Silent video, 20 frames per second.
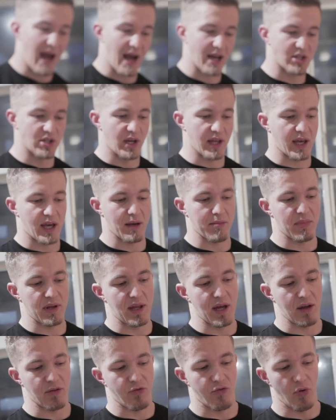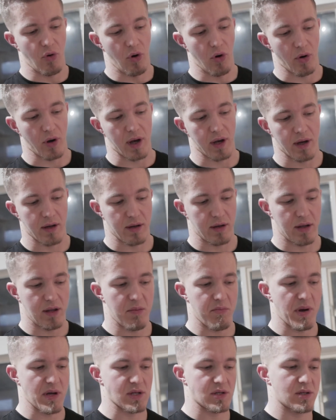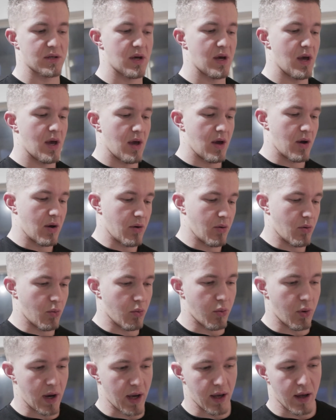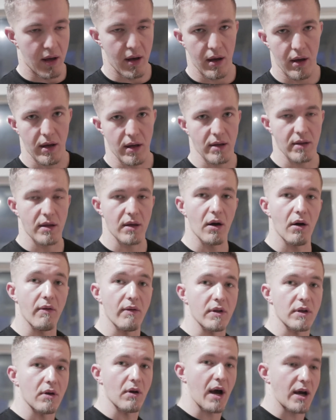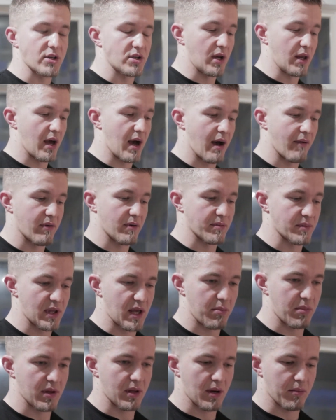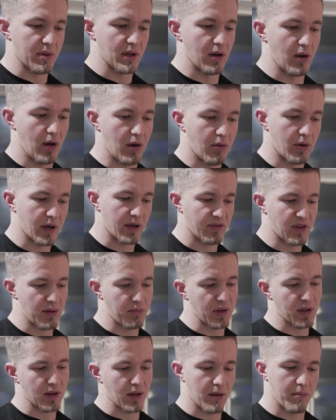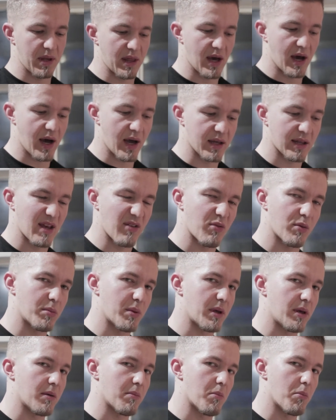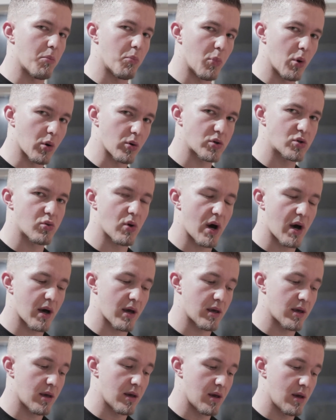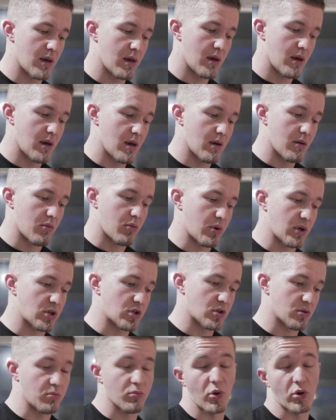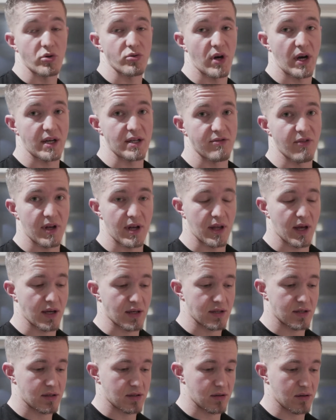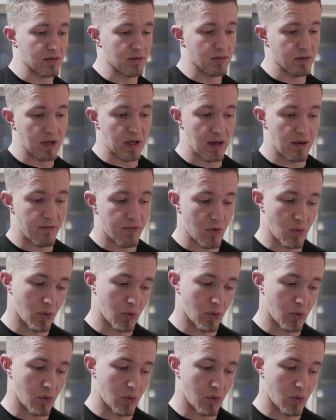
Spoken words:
actually can be done for longer. It depends where in the oven you actually have them. They've been a bit lower. If they've been a bit higher, they will be more dry. which more dry is very nice. So if you